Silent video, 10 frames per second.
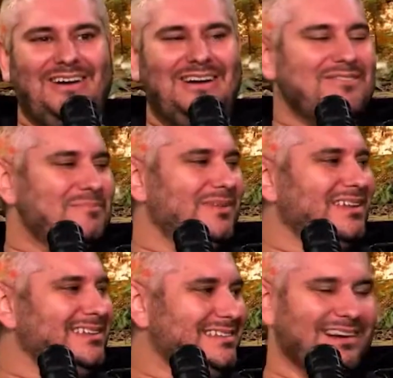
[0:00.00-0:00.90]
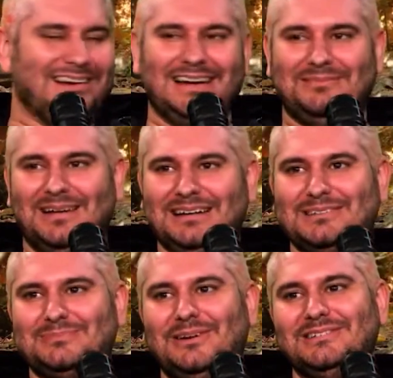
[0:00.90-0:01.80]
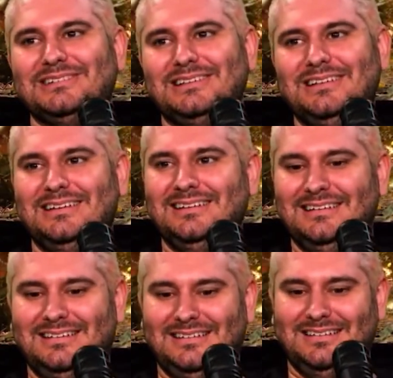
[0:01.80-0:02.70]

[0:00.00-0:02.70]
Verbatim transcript: I don't have a military at my disposal. Hey,